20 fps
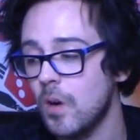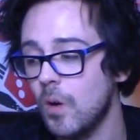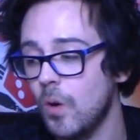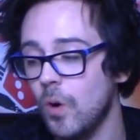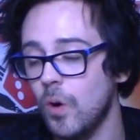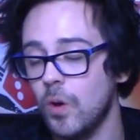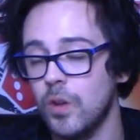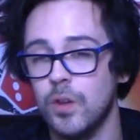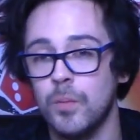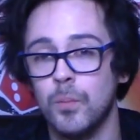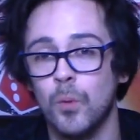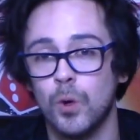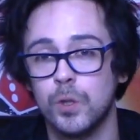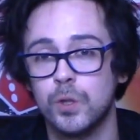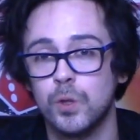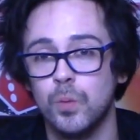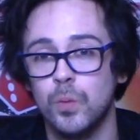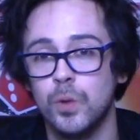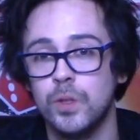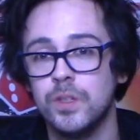on the
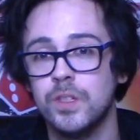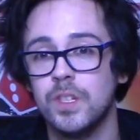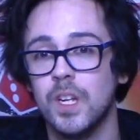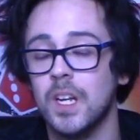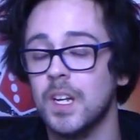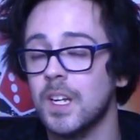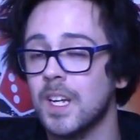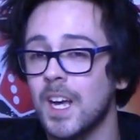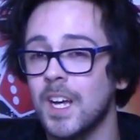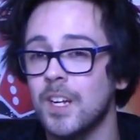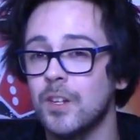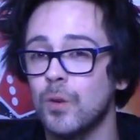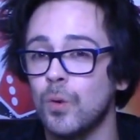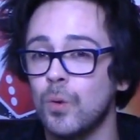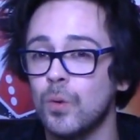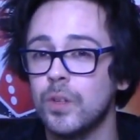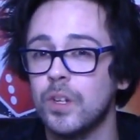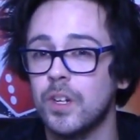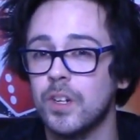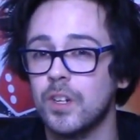mortal wound, and again you're
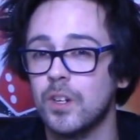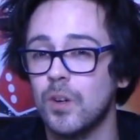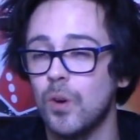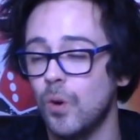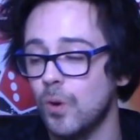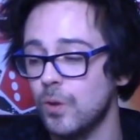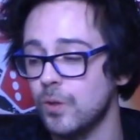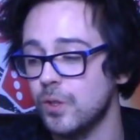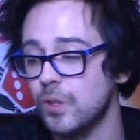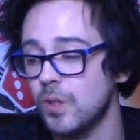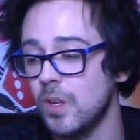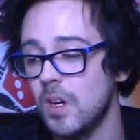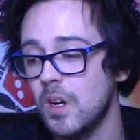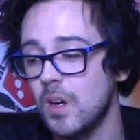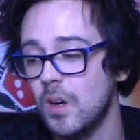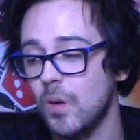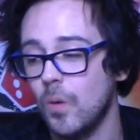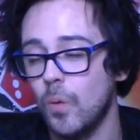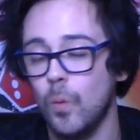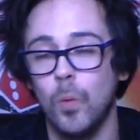only going to cause
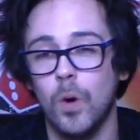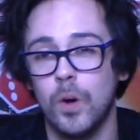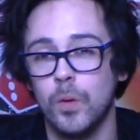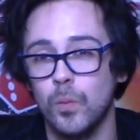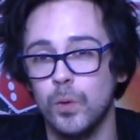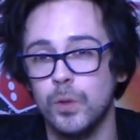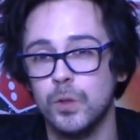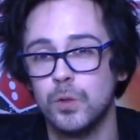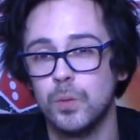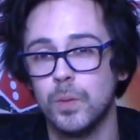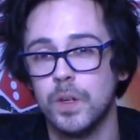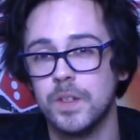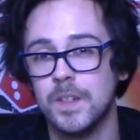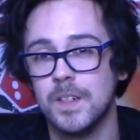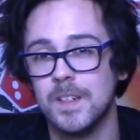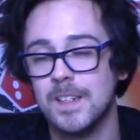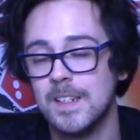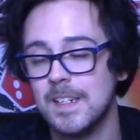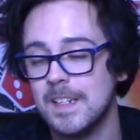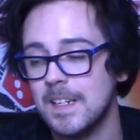1 wound with
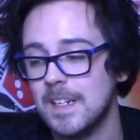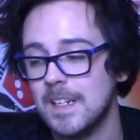it